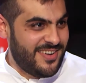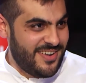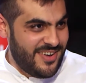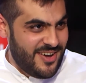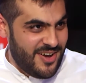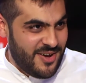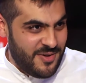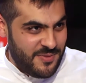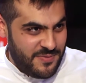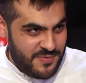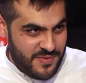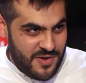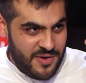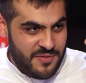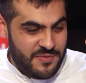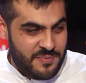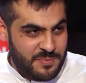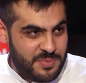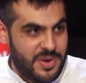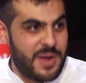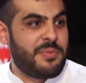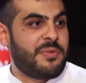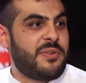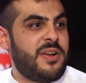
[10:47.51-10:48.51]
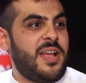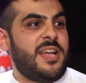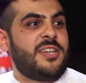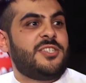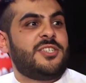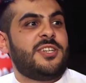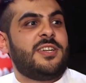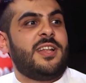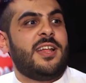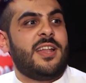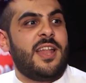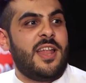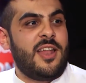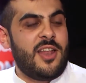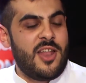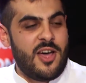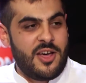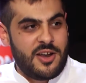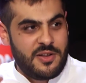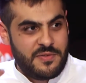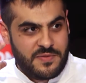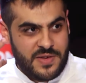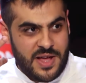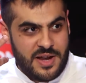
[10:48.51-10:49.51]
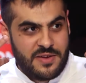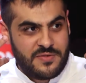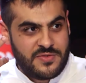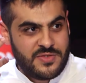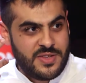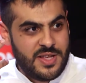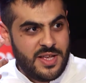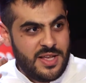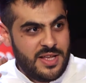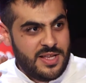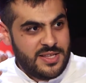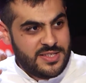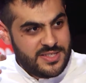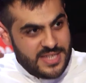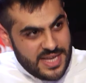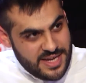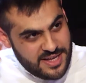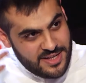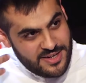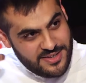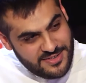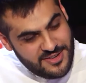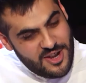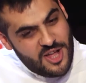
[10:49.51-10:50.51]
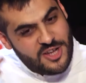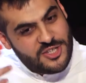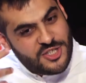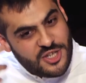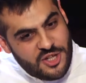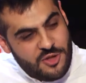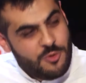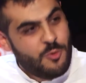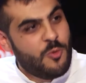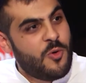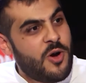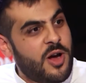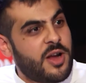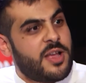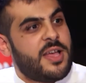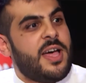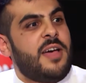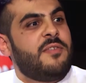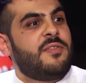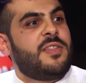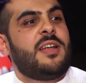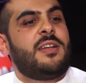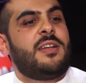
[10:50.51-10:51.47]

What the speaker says: of preparation and a lot of kind of psychological work I've done,